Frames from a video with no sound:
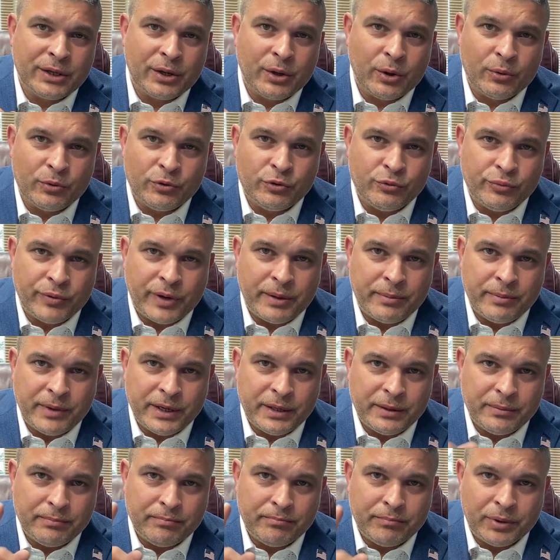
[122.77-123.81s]
go dream
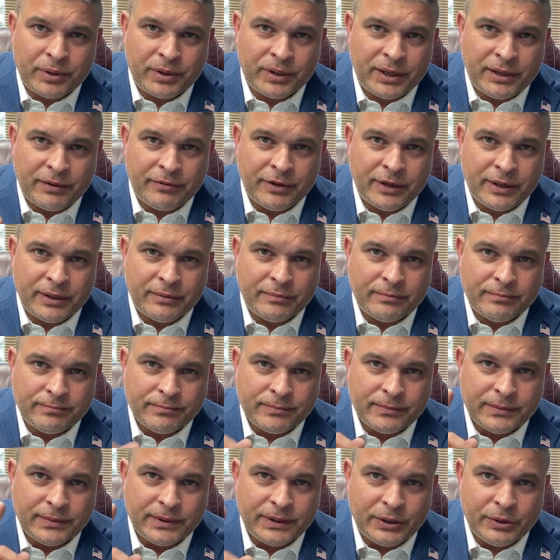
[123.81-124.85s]
it, believe it.
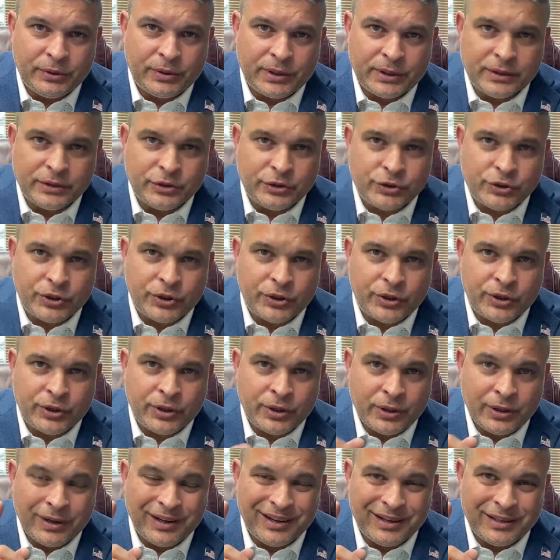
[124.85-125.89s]
You can
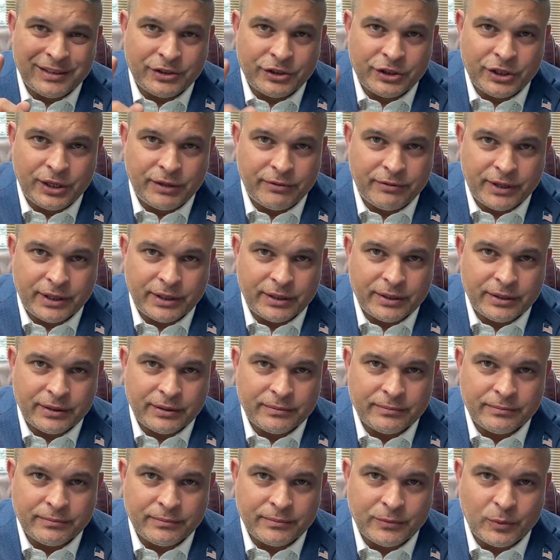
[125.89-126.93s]
sure achieve it.
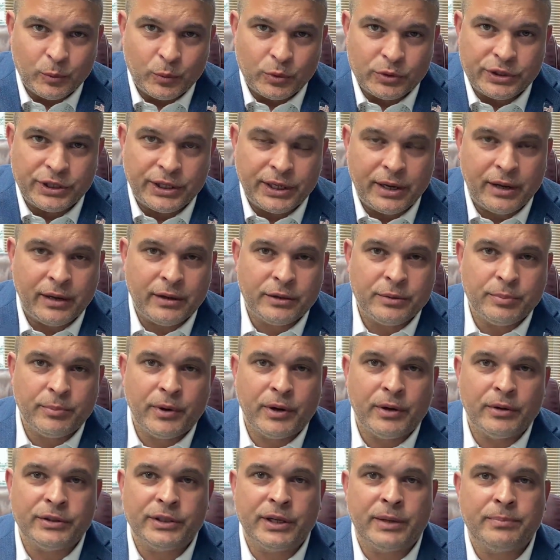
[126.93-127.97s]
We'll see you on
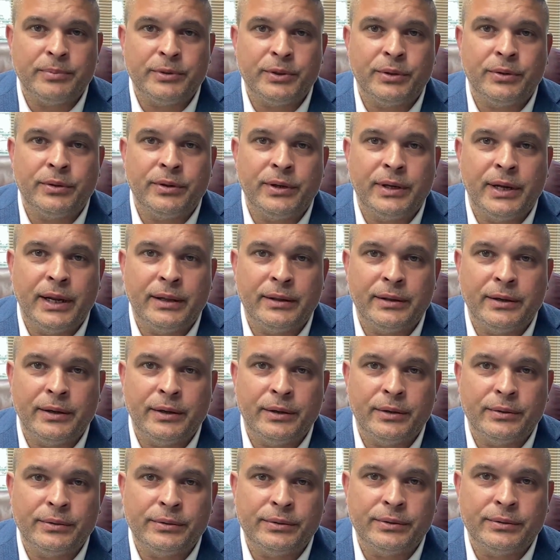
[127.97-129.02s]
tomorrow's episode of The Daily
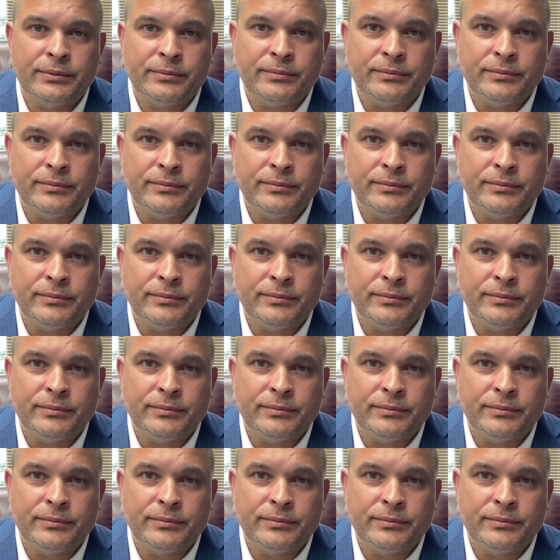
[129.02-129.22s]
Dose.